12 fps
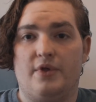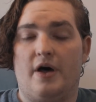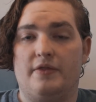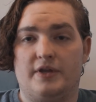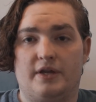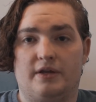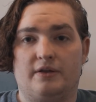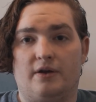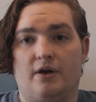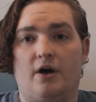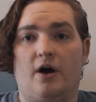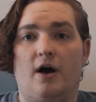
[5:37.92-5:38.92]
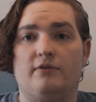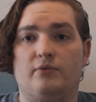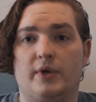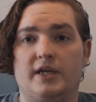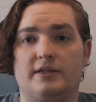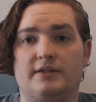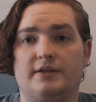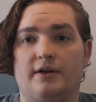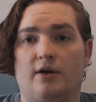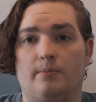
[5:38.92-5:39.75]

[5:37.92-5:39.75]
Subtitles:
on the off weeks,